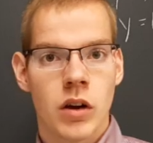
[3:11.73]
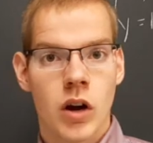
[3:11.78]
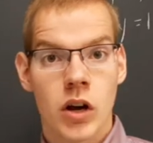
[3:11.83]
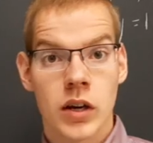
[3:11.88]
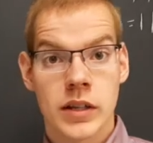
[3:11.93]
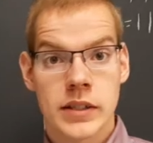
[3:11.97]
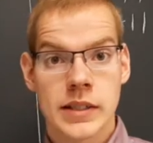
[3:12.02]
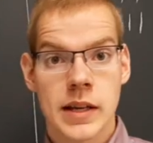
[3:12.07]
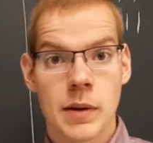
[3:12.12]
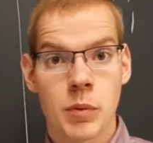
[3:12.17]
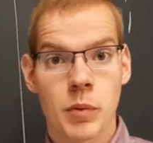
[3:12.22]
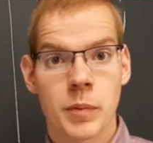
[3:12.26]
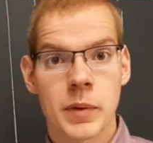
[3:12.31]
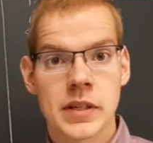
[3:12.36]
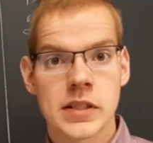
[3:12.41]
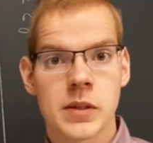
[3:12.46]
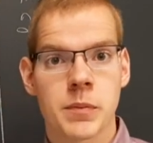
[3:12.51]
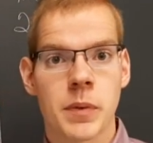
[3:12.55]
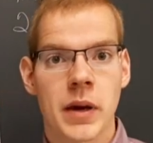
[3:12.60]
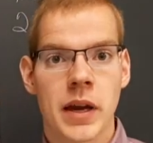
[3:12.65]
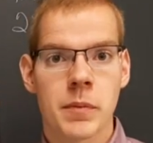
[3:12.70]
on a separate piece
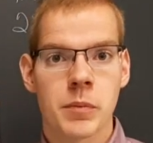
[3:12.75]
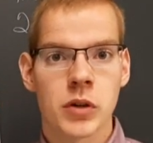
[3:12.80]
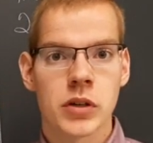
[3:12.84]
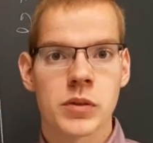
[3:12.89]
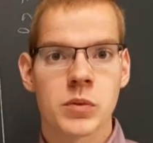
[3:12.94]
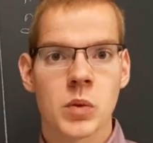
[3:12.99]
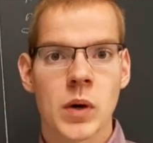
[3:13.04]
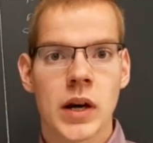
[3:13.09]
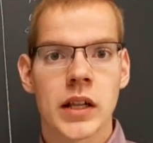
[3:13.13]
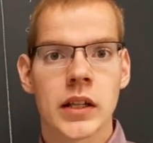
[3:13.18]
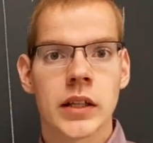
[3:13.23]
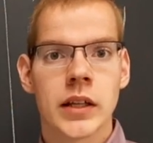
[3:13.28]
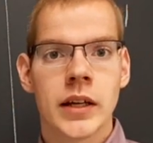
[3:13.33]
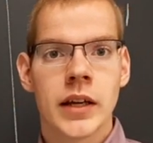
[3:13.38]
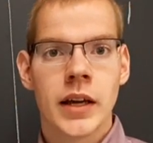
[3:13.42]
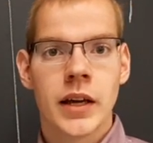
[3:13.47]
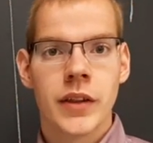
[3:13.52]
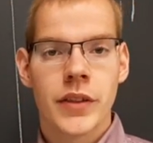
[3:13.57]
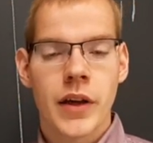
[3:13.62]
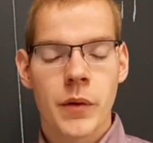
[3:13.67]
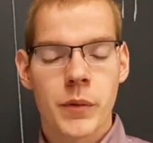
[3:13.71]
of paper as well.
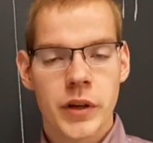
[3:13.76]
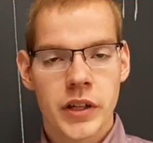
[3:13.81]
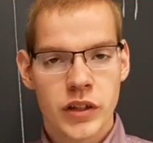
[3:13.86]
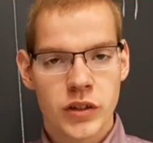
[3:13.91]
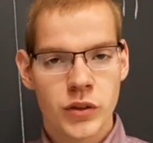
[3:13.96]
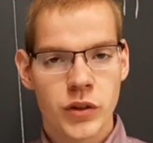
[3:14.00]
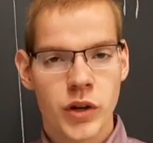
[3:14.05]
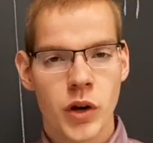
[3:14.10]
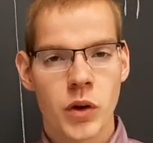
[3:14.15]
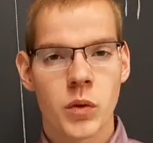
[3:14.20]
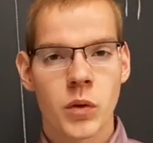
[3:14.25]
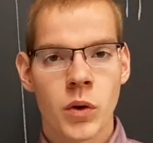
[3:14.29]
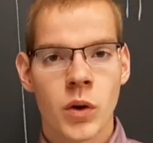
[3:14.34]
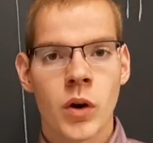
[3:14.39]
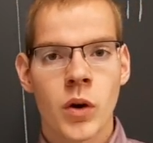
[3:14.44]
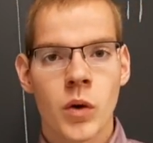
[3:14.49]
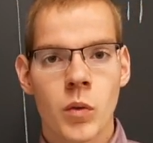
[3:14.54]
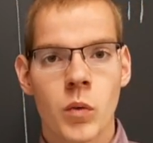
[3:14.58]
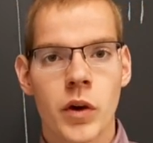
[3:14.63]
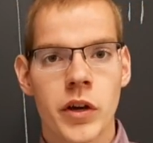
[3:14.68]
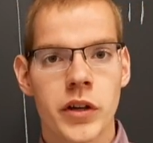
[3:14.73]
That way you know
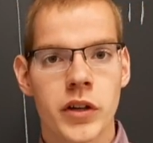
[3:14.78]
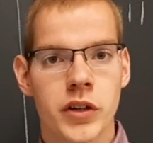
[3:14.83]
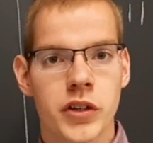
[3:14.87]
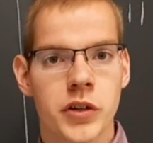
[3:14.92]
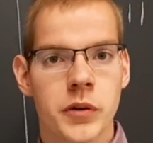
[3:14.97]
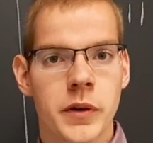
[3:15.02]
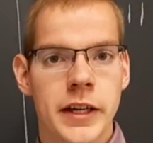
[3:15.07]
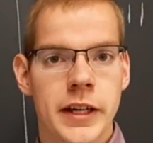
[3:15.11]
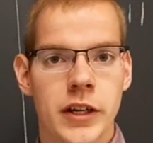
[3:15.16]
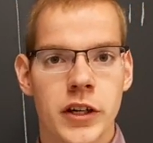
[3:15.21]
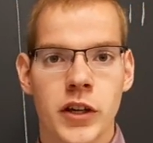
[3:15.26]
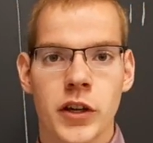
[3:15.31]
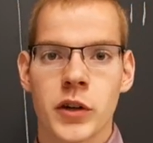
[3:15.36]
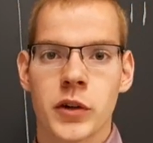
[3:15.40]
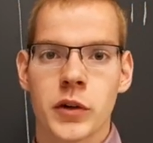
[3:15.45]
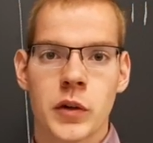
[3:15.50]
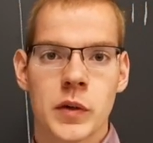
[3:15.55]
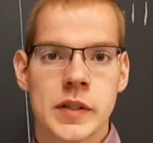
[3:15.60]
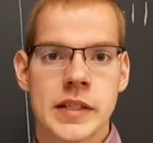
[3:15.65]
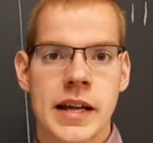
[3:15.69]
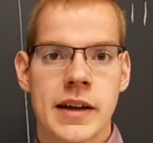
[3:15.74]
what you're doing. You don't
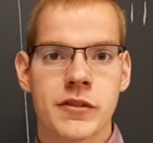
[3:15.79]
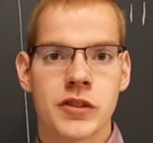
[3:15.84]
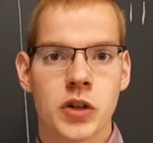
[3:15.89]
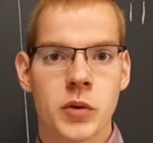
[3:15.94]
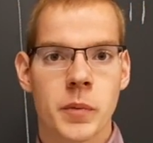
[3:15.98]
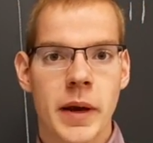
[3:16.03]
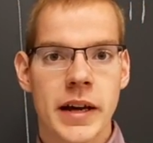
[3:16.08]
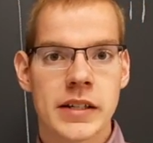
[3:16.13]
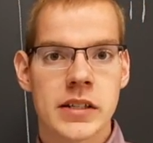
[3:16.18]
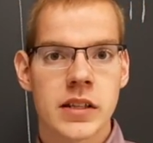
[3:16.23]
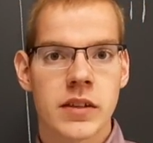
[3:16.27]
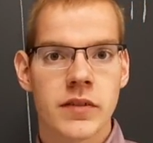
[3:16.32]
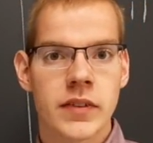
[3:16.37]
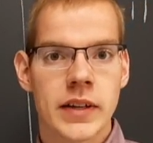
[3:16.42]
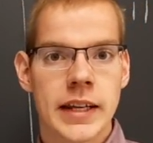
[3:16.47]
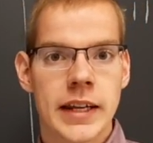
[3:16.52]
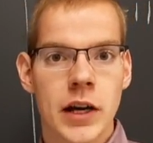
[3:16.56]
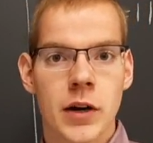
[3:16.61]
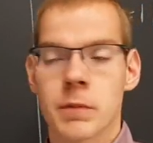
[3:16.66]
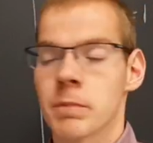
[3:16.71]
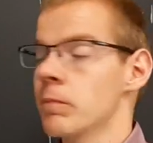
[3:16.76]
always have to go back to the
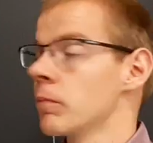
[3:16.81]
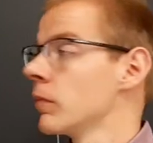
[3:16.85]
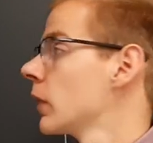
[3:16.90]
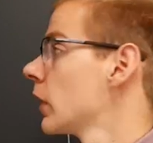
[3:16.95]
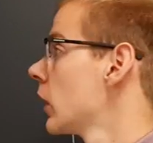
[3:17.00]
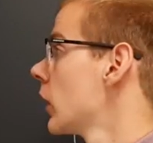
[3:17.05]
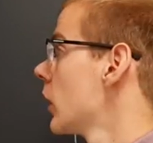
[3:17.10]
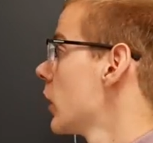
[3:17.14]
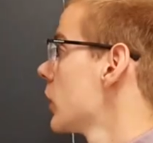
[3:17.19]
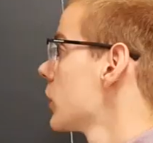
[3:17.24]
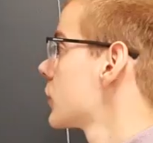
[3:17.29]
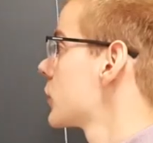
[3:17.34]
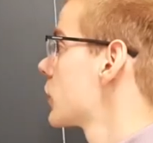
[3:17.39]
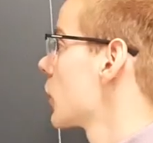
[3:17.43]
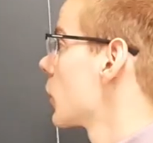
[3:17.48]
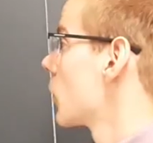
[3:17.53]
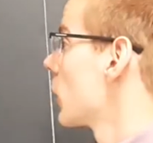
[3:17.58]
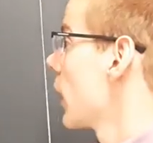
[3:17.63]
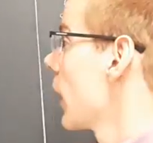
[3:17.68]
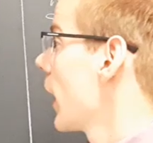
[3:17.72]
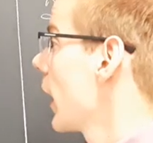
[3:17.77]
video.
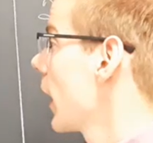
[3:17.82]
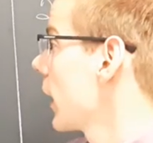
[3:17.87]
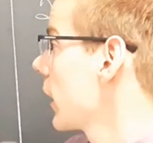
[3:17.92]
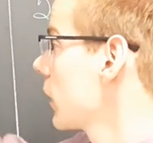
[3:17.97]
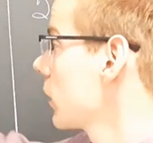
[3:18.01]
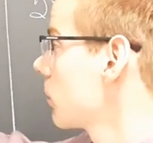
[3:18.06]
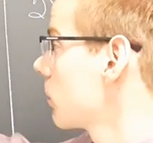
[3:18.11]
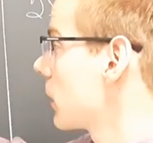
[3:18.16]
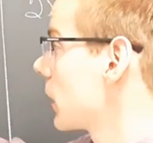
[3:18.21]
So A and